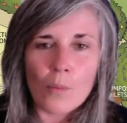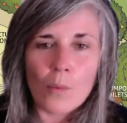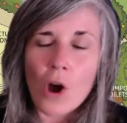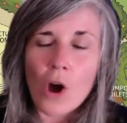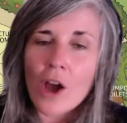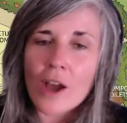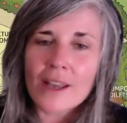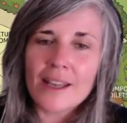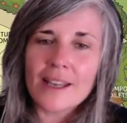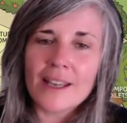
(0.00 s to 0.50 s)

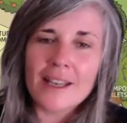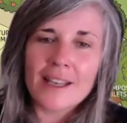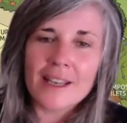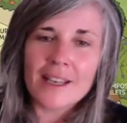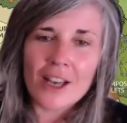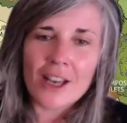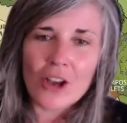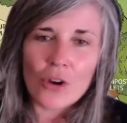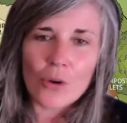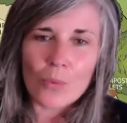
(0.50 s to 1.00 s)

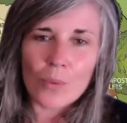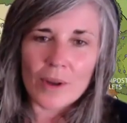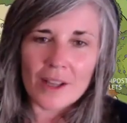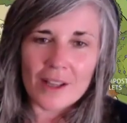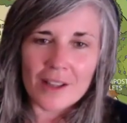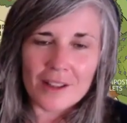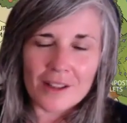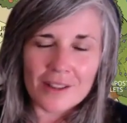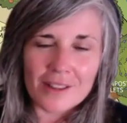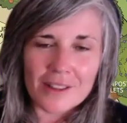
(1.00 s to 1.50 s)
working
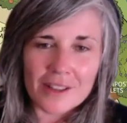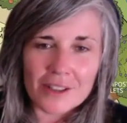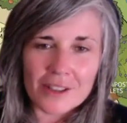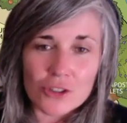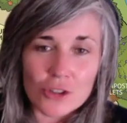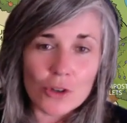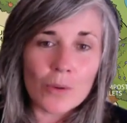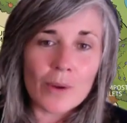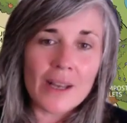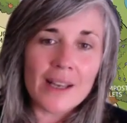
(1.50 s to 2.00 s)
with
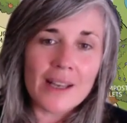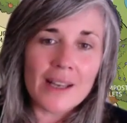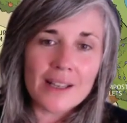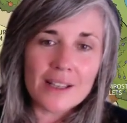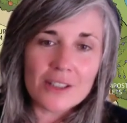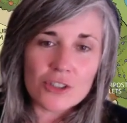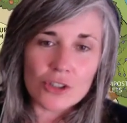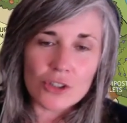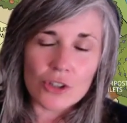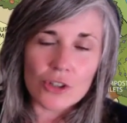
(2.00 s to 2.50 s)

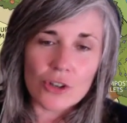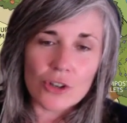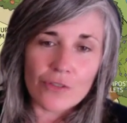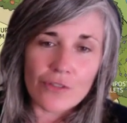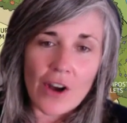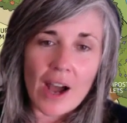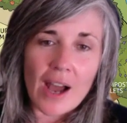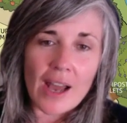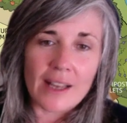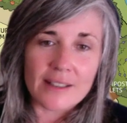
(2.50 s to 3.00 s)
TUI to
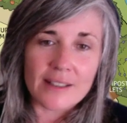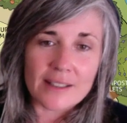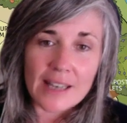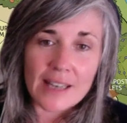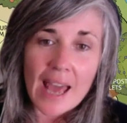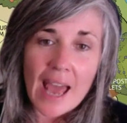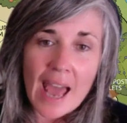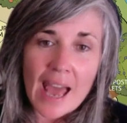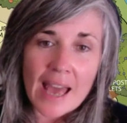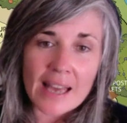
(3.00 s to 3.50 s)
find
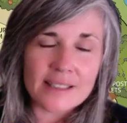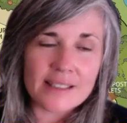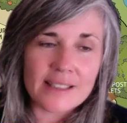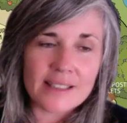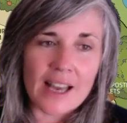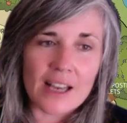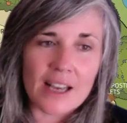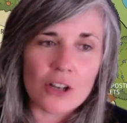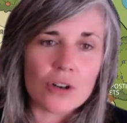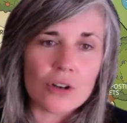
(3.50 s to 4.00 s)
land
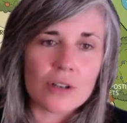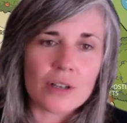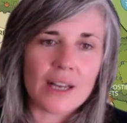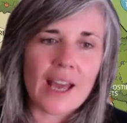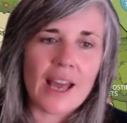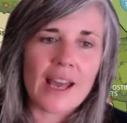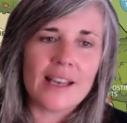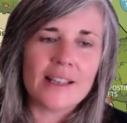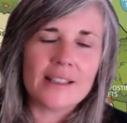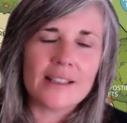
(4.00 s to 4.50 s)
and
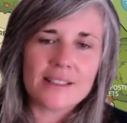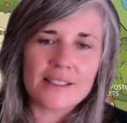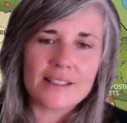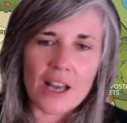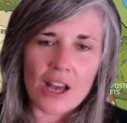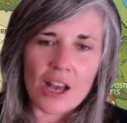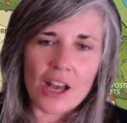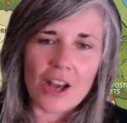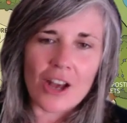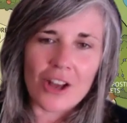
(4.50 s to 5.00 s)
create
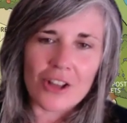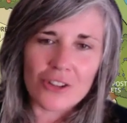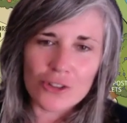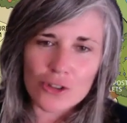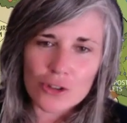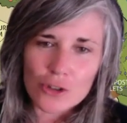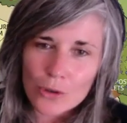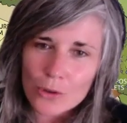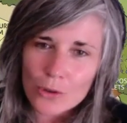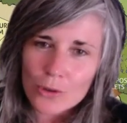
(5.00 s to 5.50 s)
a
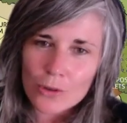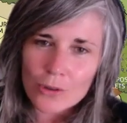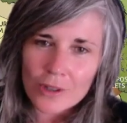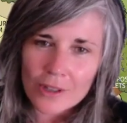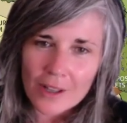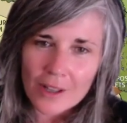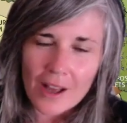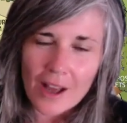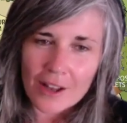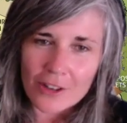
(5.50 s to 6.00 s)

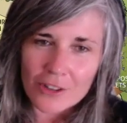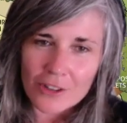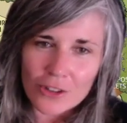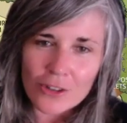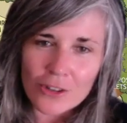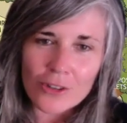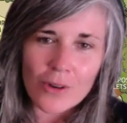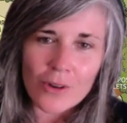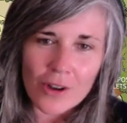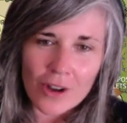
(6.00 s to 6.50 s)
school, a
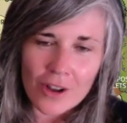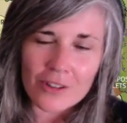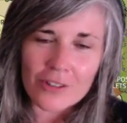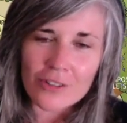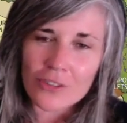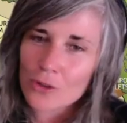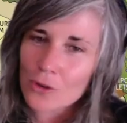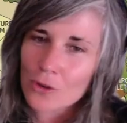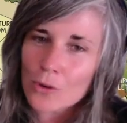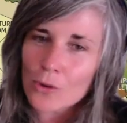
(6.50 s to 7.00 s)
new earth
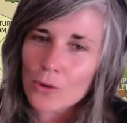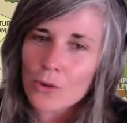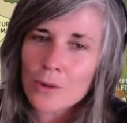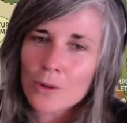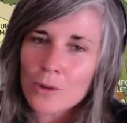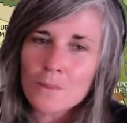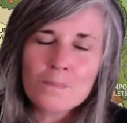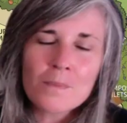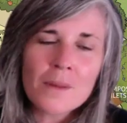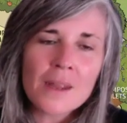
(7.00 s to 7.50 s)

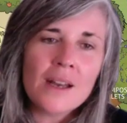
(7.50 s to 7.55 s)
school.